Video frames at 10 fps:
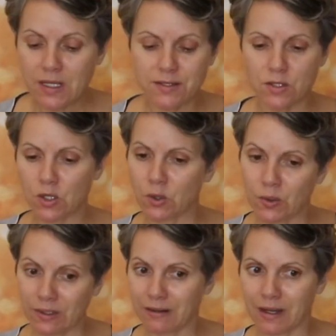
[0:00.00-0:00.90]

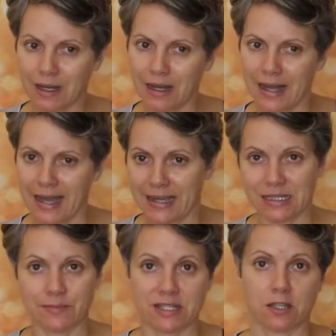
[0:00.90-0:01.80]
So I
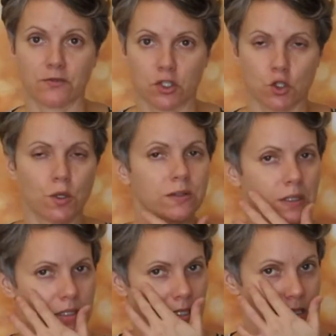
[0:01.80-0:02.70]
let myself enjoy
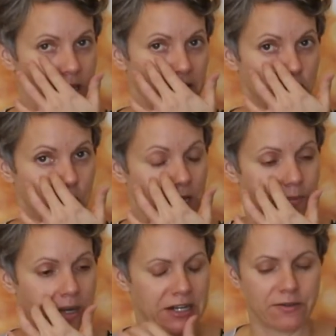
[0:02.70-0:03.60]
things because I enjoy it
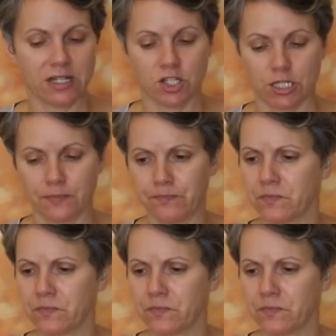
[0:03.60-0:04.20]
in moderation.